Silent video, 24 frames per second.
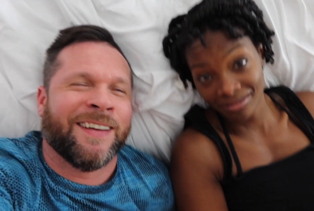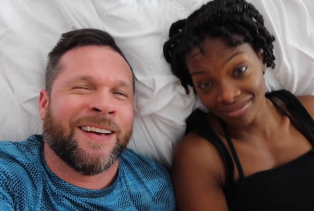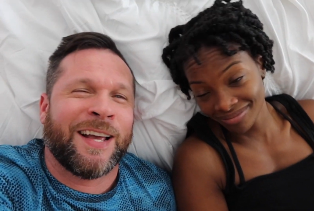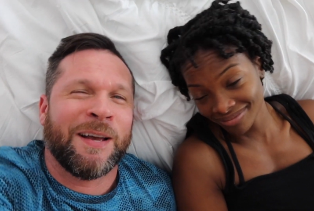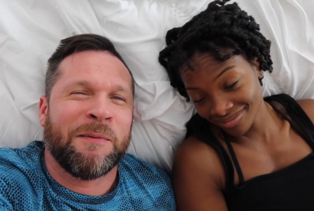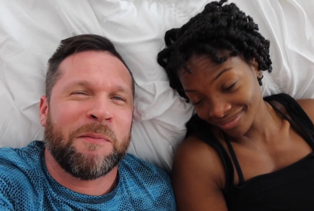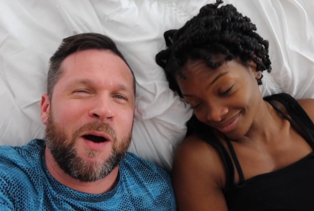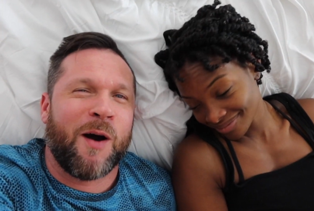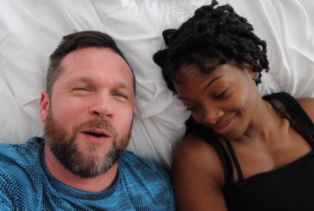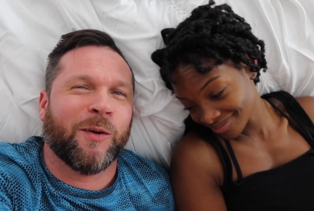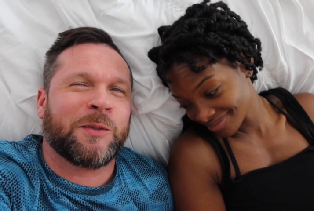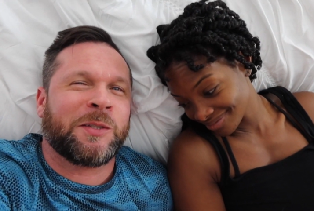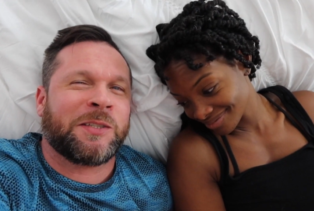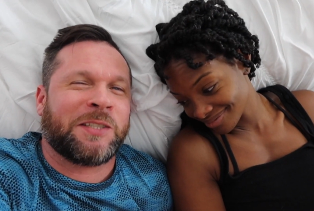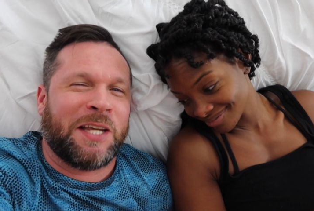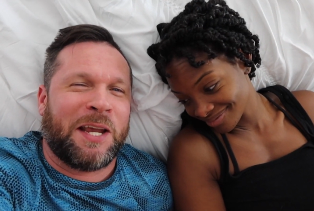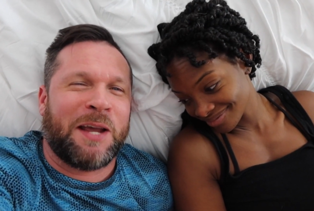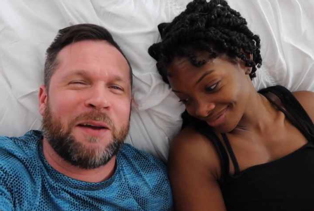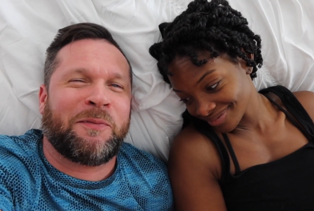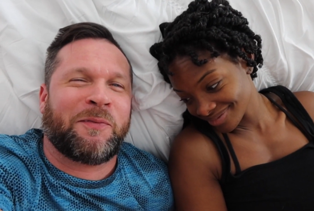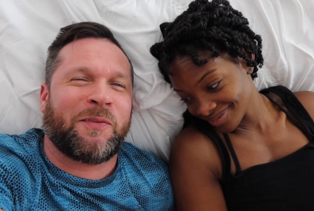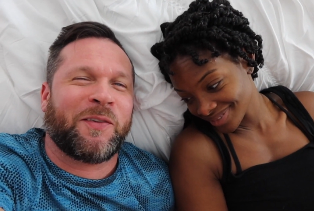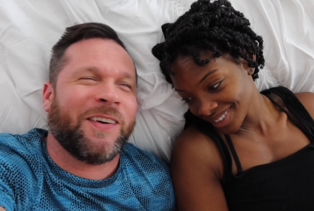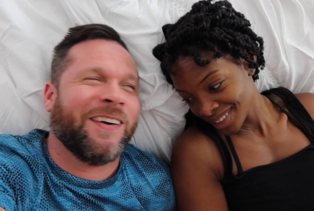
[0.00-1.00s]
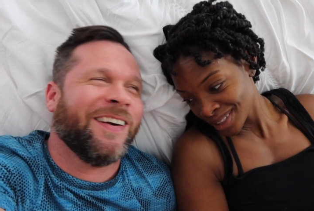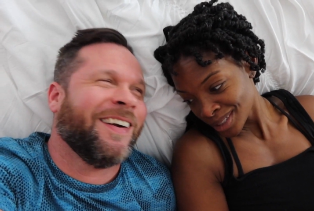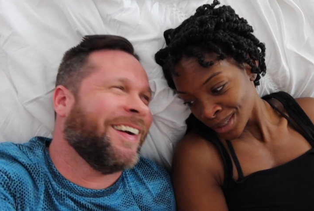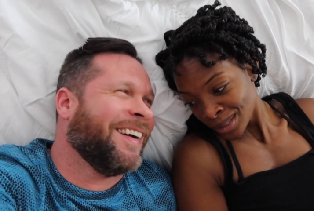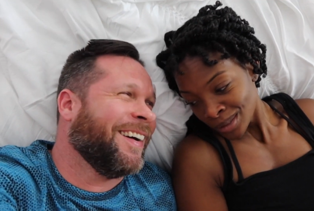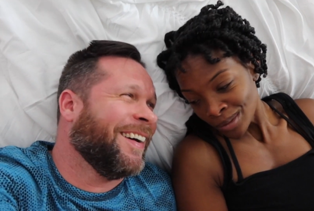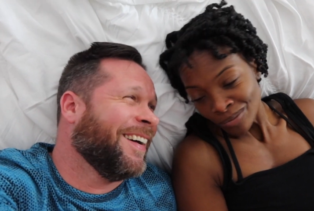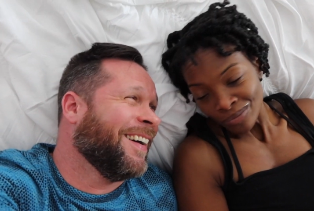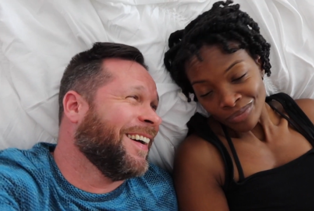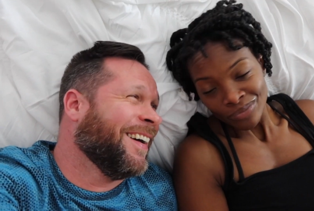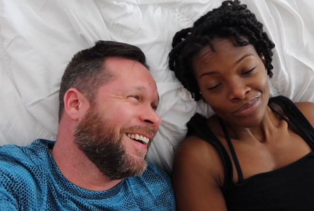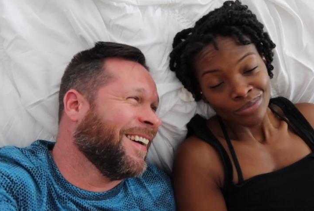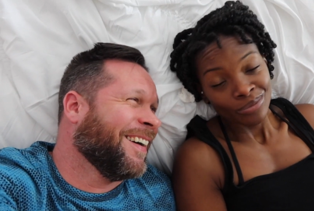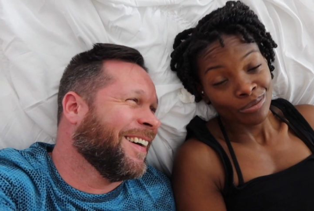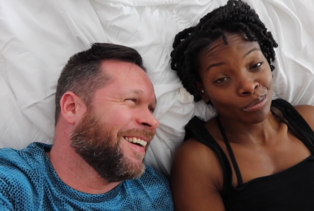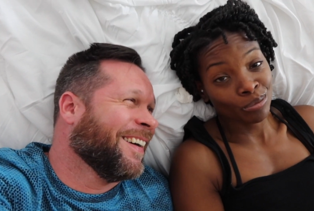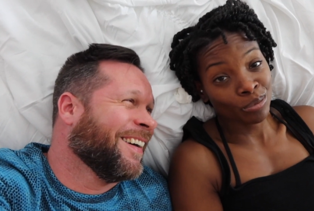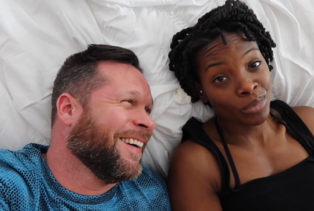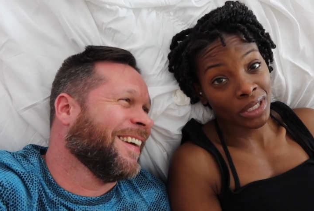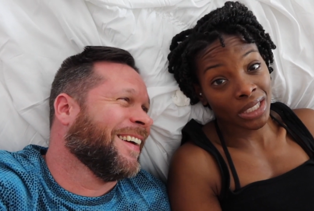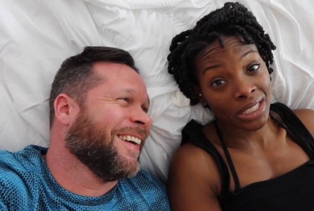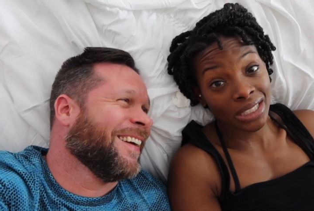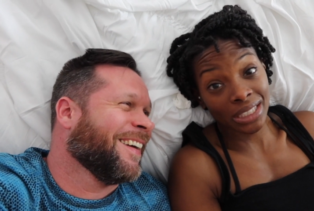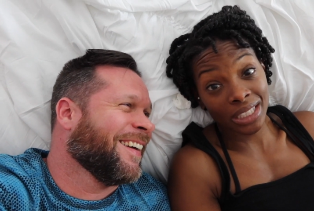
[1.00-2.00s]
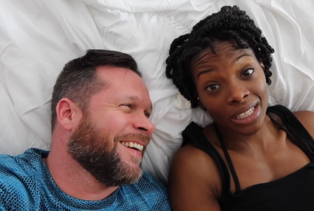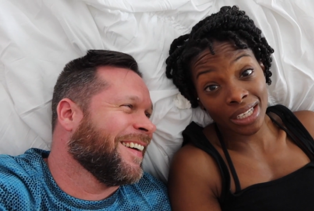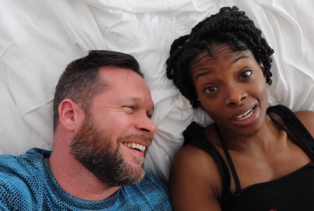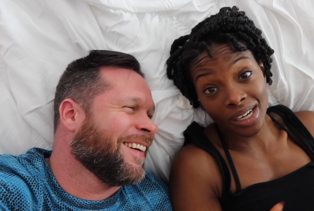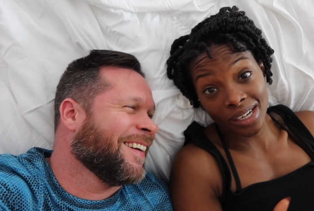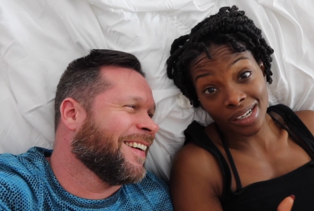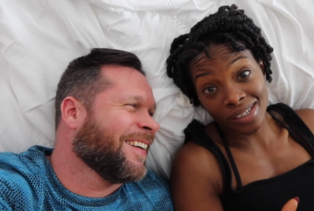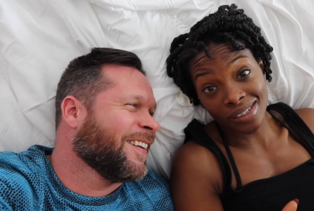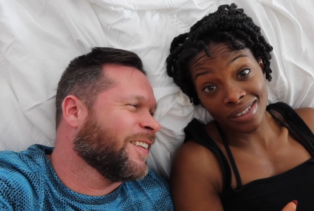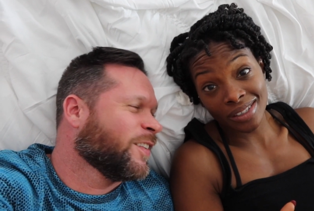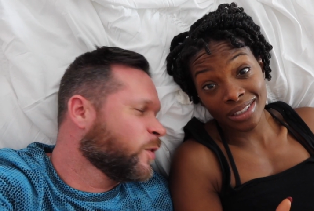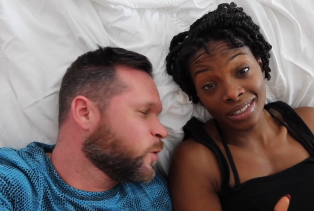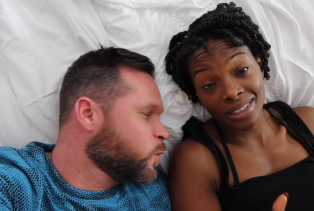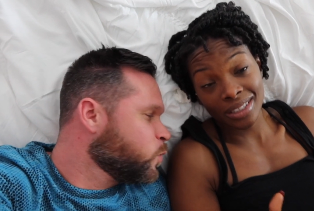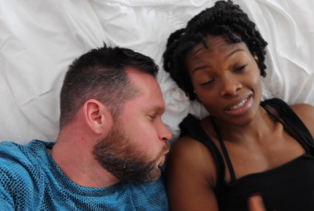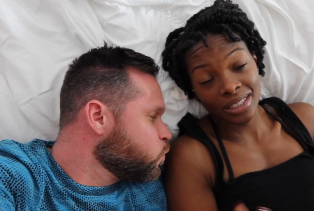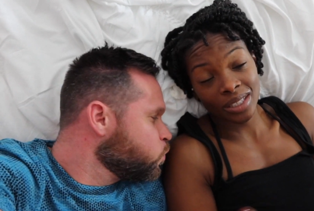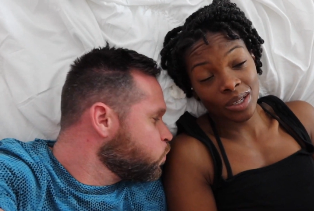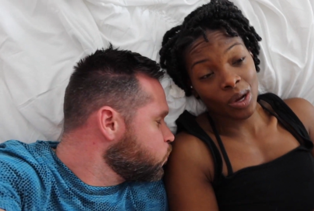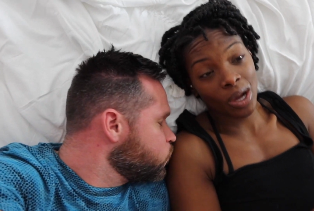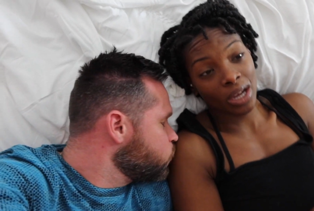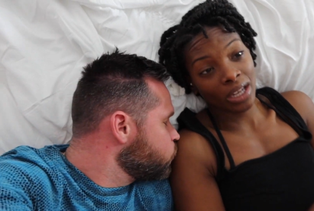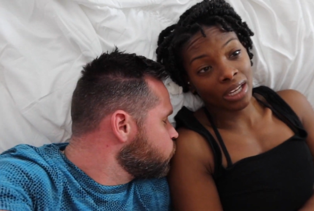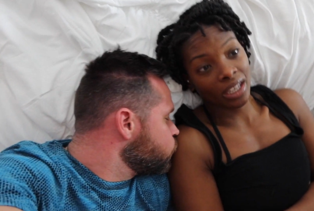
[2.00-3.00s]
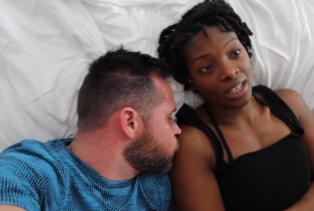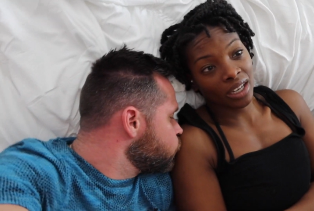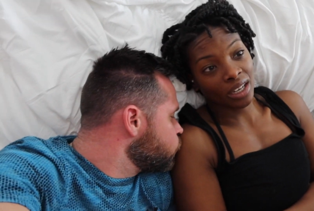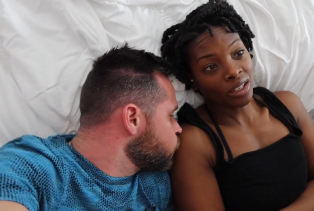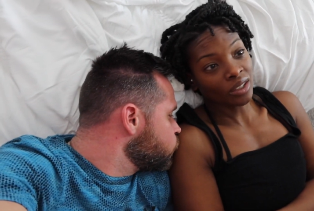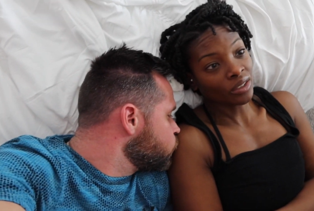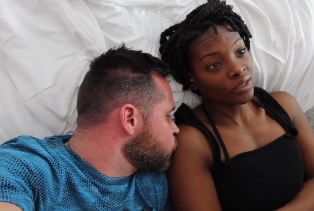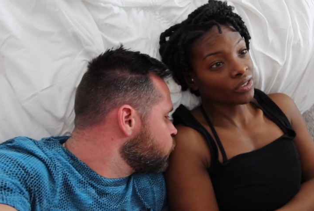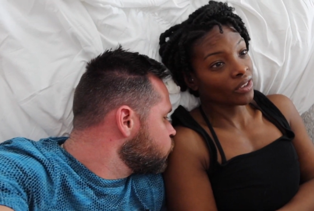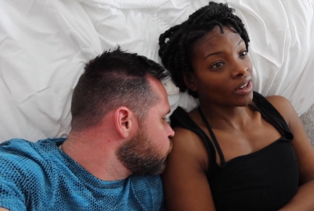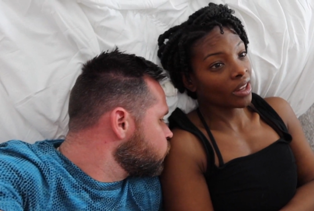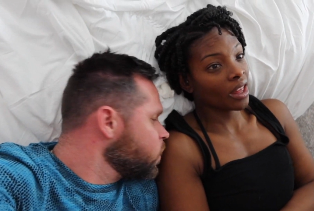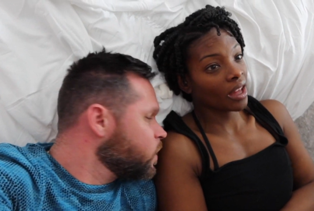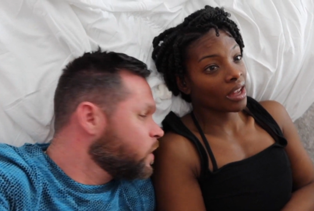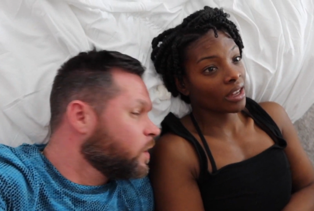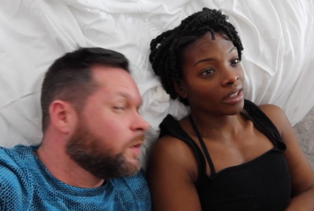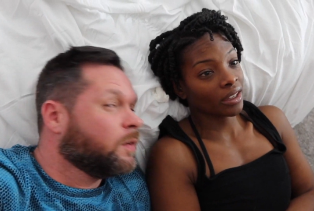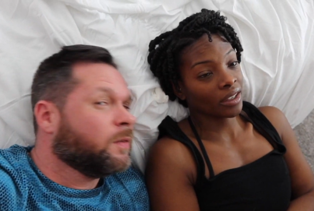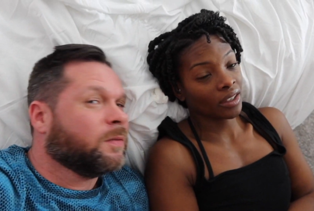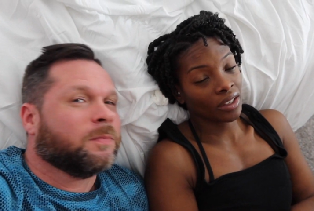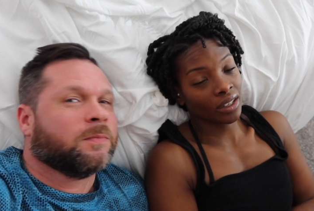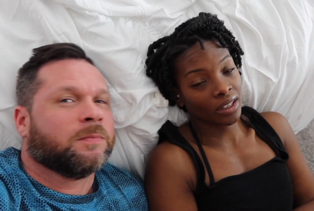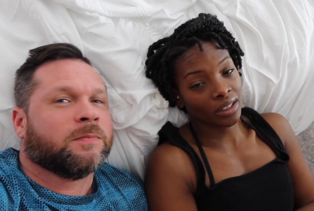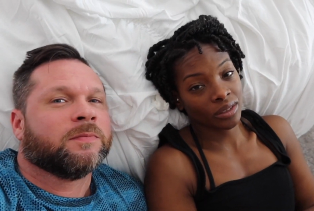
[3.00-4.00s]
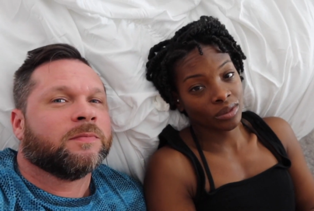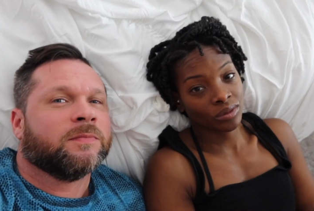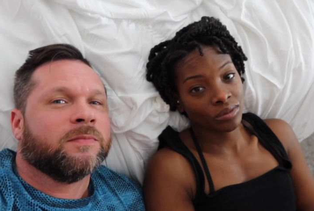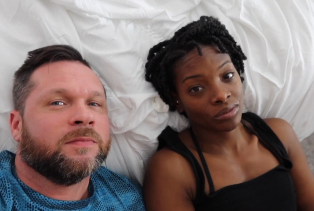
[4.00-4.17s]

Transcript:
Speaker 1: Come on, Sephora. but
Speaker 2: it's closed, so I can go for like, you know,